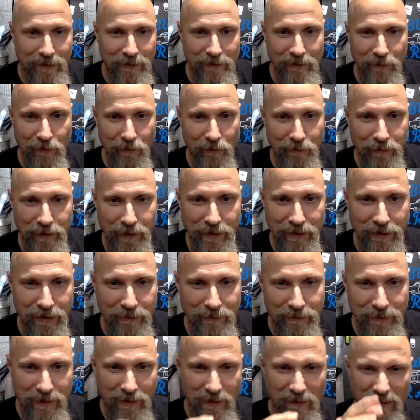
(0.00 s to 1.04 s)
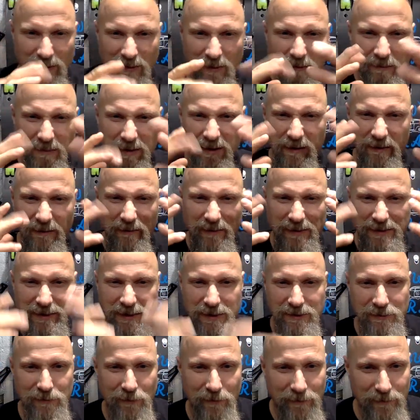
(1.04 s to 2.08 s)
a little bit of
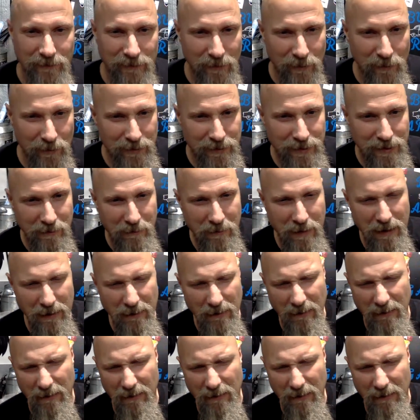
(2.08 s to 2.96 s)
residual fluid come out.